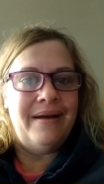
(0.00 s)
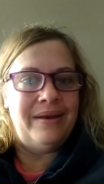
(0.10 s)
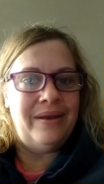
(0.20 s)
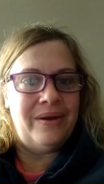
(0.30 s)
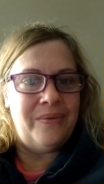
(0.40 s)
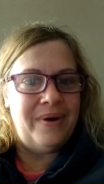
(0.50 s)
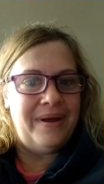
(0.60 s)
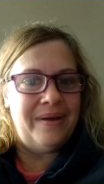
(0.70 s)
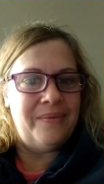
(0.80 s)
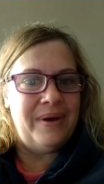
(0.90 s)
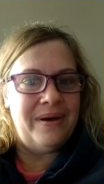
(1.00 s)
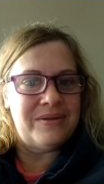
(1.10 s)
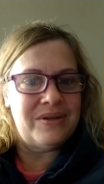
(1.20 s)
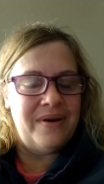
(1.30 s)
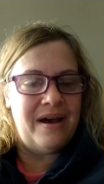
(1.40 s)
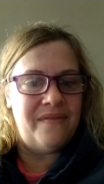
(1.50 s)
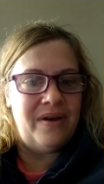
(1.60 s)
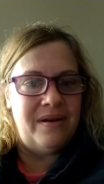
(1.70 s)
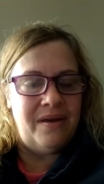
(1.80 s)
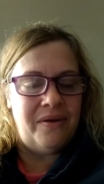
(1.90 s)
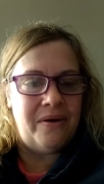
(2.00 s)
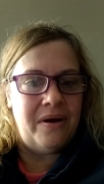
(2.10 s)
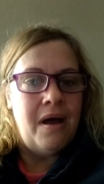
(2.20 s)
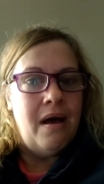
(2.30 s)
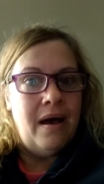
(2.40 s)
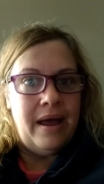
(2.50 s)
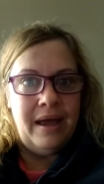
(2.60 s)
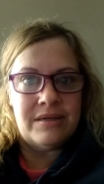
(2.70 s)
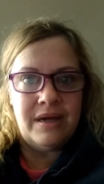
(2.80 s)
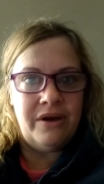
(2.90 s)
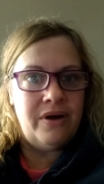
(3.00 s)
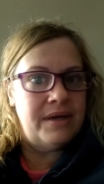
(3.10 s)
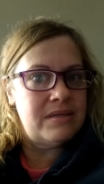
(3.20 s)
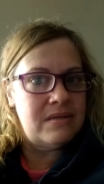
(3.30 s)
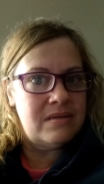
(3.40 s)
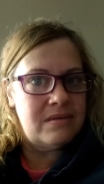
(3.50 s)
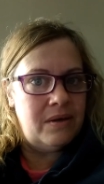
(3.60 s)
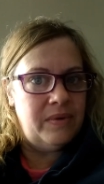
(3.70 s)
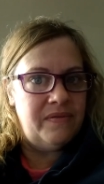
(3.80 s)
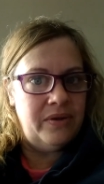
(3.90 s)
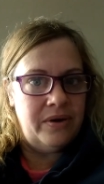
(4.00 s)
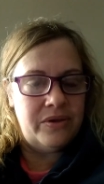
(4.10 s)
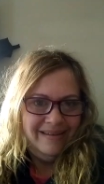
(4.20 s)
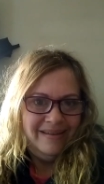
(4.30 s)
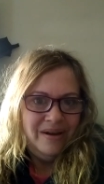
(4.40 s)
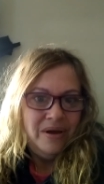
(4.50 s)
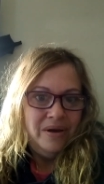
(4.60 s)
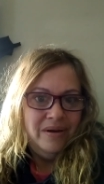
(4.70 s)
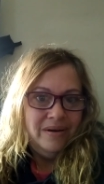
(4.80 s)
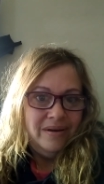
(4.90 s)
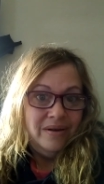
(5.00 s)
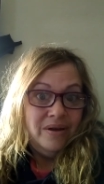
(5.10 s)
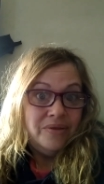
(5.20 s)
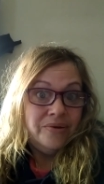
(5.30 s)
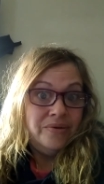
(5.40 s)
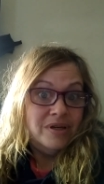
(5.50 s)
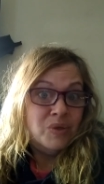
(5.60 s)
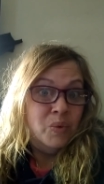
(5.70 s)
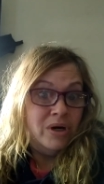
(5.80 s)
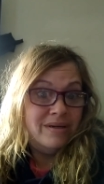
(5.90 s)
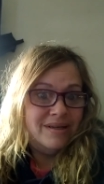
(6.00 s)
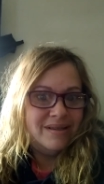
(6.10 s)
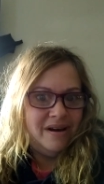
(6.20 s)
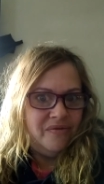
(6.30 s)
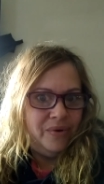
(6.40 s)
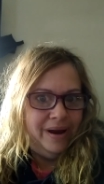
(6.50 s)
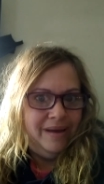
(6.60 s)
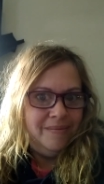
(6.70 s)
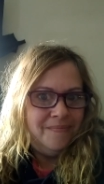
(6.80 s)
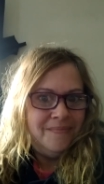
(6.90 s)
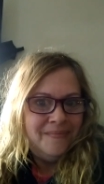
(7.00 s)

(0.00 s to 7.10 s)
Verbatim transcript: And you know what? We also have another Antichrist that we've learned through this word discovery